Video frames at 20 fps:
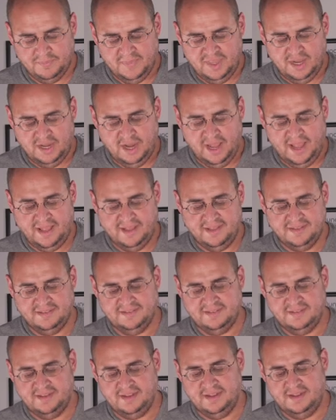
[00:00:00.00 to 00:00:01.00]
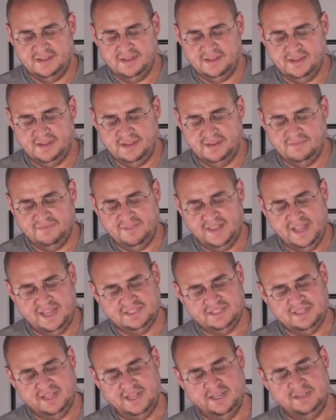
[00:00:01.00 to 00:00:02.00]
It has a
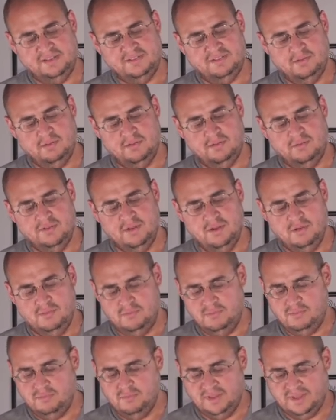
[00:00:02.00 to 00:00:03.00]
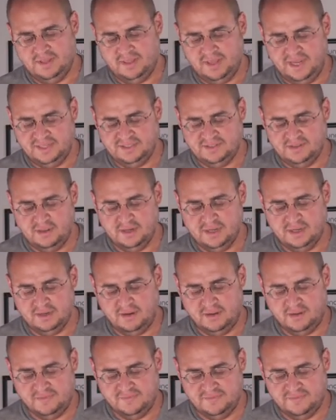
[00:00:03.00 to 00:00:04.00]
flashlight, so it'll know when the light's on and
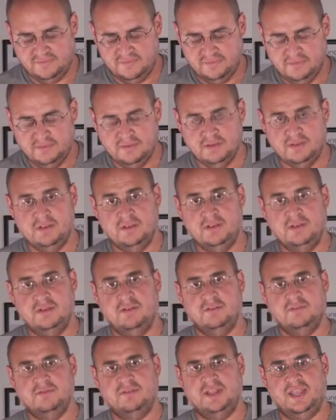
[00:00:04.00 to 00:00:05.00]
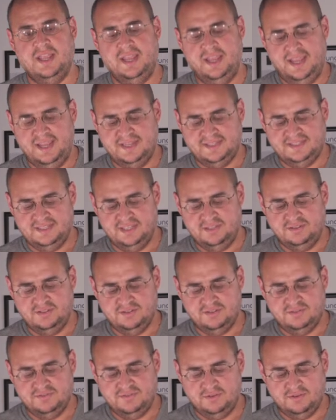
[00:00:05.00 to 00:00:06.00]
off. Okay, it has
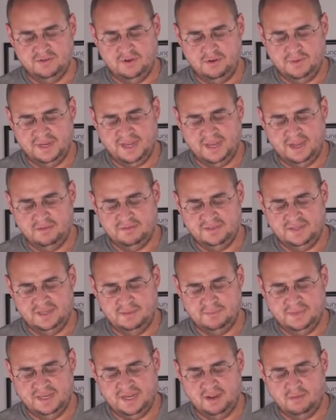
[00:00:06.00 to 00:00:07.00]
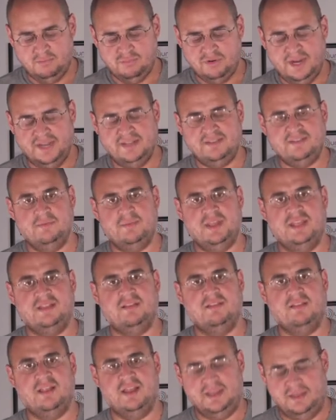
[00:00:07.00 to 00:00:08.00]
sensors for knowing how dim and how bright to make
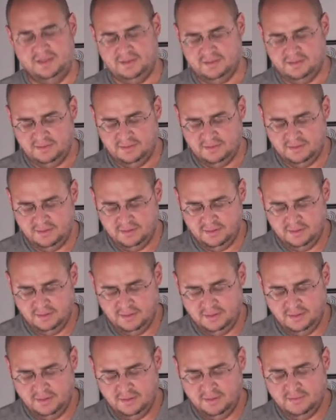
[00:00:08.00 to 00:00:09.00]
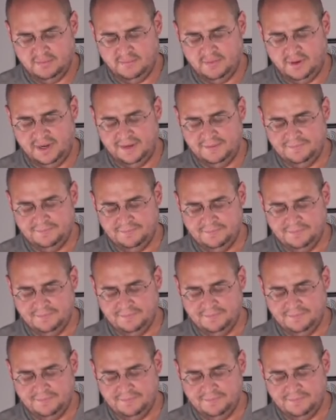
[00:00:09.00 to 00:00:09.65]
the light, right?